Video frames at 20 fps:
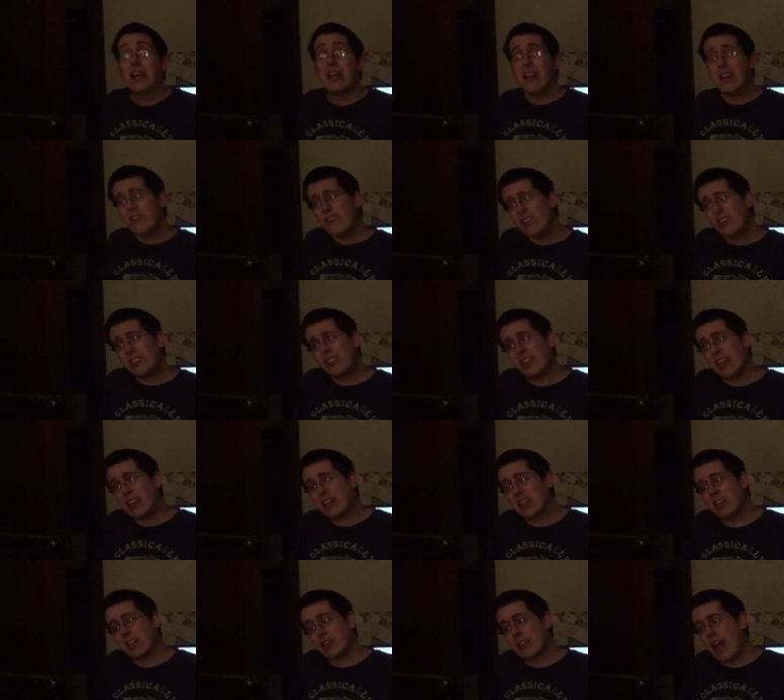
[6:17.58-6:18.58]

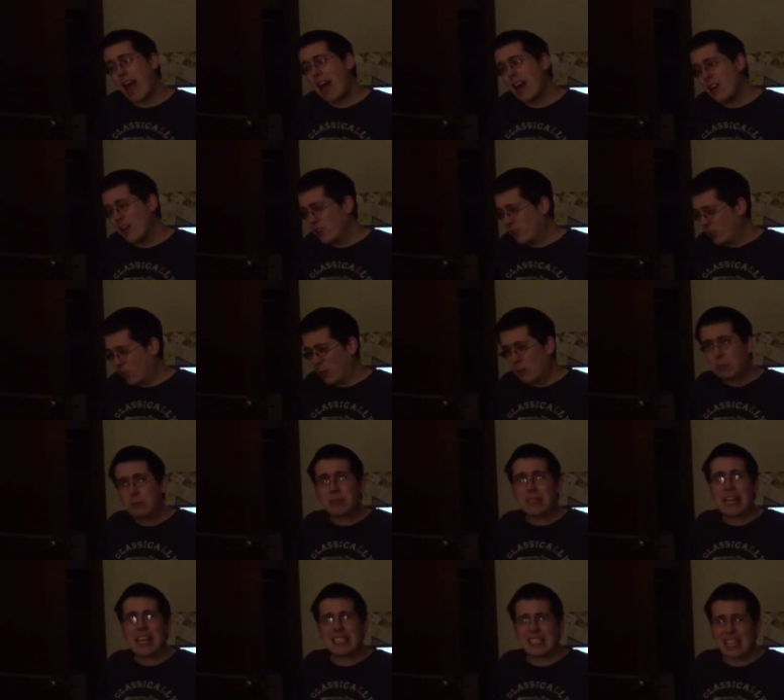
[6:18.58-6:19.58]
Interesting To that is, you can
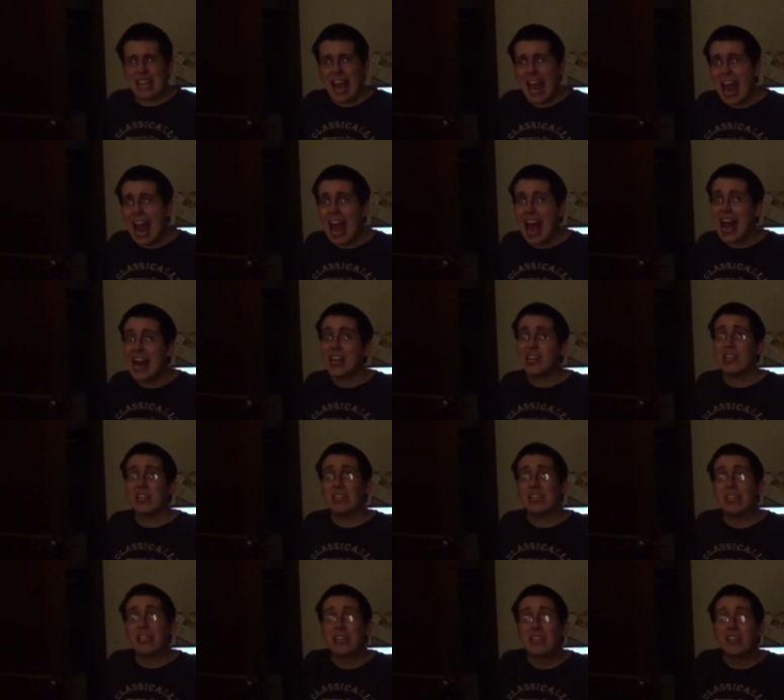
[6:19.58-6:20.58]
play as a
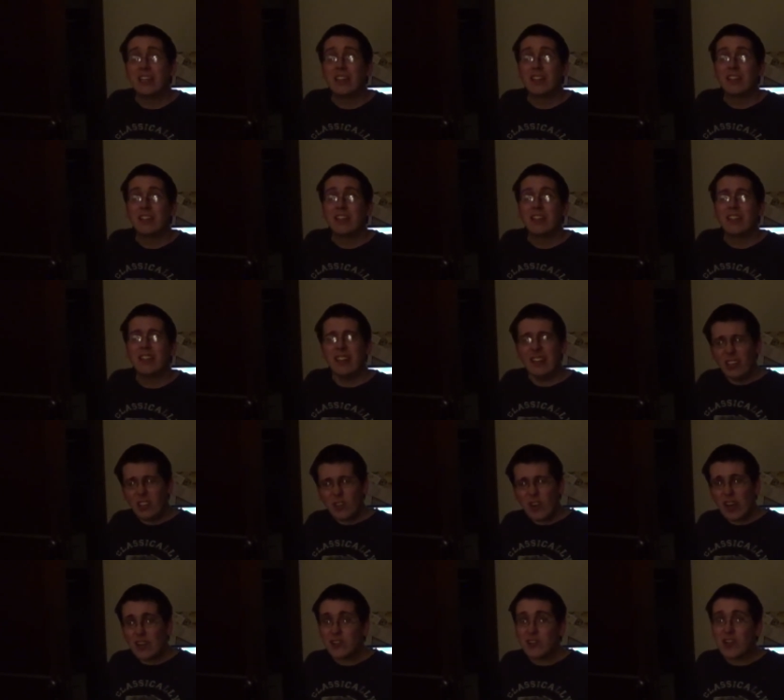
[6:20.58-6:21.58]
cat.
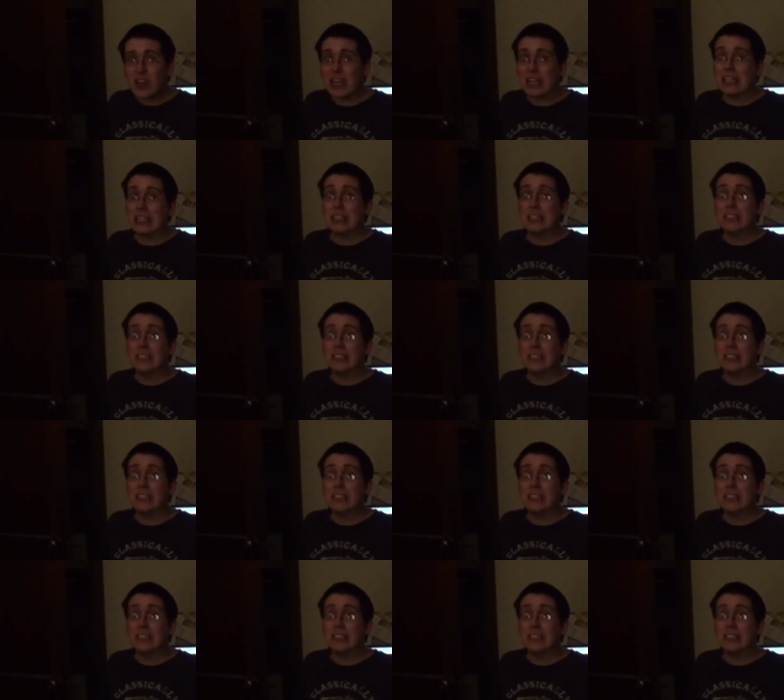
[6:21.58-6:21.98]
Interesting.